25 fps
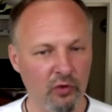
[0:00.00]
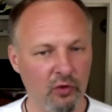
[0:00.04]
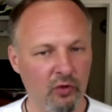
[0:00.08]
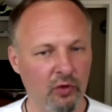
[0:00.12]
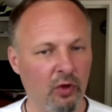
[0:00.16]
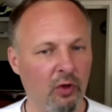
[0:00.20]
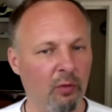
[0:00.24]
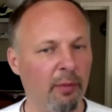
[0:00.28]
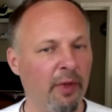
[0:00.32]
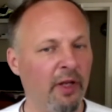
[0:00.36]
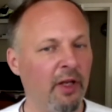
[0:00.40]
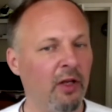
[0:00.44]

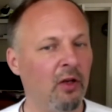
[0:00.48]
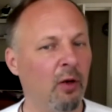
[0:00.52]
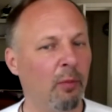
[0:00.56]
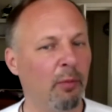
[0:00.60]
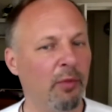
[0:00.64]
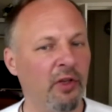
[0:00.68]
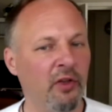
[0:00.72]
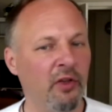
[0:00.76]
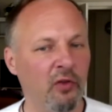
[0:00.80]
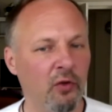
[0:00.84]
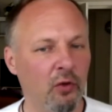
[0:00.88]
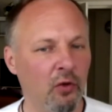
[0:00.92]
So many
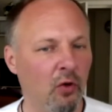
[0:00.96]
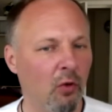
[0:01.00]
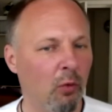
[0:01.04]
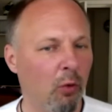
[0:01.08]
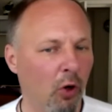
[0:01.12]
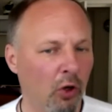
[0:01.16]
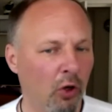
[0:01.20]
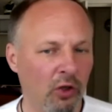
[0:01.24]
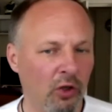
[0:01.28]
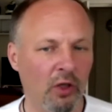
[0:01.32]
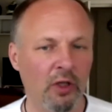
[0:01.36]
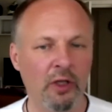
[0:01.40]
companies do
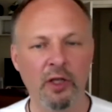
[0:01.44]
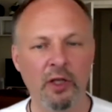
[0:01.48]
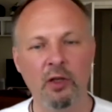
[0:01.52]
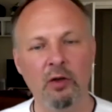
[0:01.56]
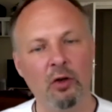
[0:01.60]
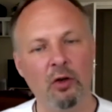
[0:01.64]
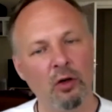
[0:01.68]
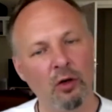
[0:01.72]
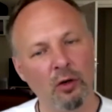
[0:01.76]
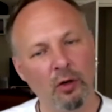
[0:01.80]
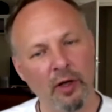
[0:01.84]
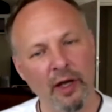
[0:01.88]
quarterly
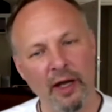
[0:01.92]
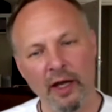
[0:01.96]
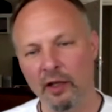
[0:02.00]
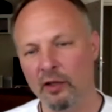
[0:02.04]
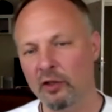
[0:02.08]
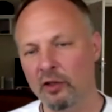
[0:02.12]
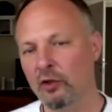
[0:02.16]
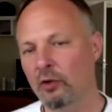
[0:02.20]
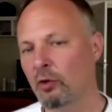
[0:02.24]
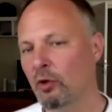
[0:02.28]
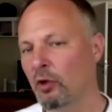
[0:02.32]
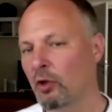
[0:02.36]
or
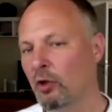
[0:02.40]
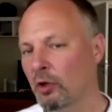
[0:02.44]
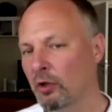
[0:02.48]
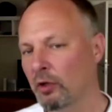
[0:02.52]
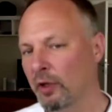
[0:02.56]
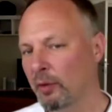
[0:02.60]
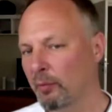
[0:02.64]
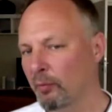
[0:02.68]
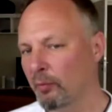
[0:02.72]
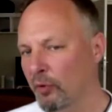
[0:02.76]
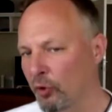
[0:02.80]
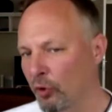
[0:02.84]
annual
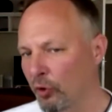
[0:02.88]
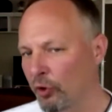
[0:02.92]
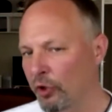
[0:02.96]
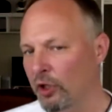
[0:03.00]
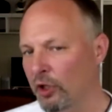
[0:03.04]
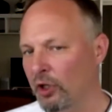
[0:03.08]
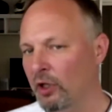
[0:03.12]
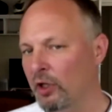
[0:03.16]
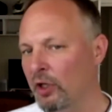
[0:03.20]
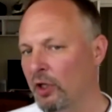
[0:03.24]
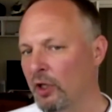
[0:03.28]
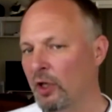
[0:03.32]

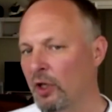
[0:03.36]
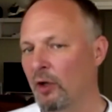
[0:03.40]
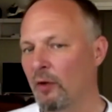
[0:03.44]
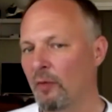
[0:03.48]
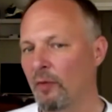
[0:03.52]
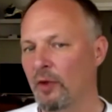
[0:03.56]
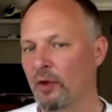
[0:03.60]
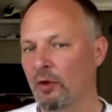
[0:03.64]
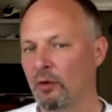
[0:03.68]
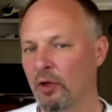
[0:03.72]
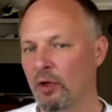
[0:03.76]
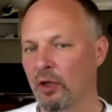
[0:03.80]
employee
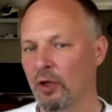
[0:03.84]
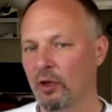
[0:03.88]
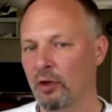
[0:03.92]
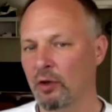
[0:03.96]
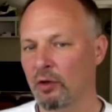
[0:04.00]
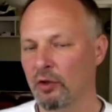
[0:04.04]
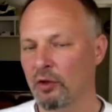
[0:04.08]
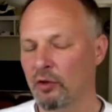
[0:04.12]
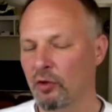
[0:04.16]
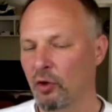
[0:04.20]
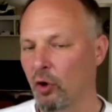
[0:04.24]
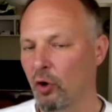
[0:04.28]

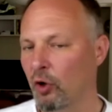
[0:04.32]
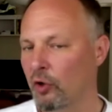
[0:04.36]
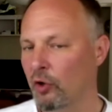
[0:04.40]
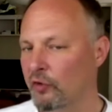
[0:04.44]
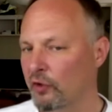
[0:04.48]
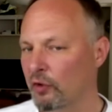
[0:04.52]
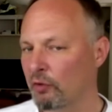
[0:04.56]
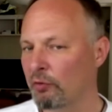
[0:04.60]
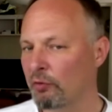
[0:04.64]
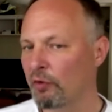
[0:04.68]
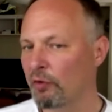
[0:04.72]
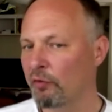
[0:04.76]
talks
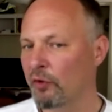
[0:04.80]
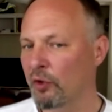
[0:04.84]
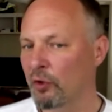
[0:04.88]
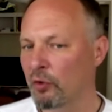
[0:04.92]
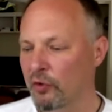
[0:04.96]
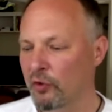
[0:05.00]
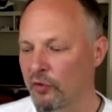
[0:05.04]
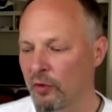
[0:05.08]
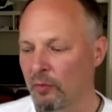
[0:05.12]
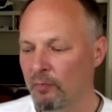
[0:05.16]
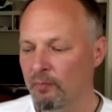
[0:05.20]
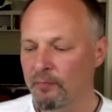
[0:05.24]
and
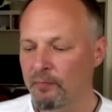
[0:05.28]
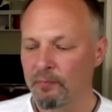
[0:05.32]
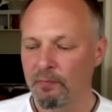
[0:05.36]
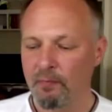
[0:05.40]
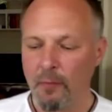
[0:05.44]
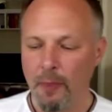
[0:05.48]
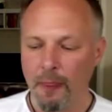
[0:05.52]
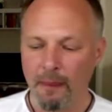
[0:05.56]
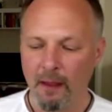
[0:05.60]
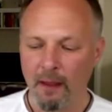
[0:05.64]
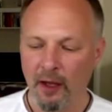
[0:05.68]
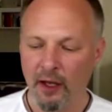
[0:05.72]
reviews,
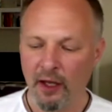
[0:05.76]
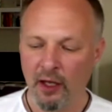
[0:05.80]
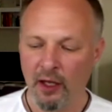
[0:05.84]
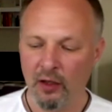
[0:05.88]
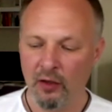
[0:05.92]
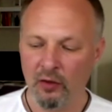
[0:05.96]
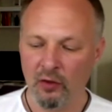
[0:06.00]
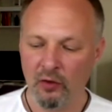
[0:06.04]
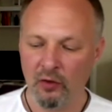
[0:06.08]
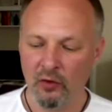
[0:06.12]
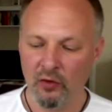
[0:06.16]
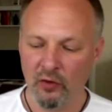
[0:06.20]
and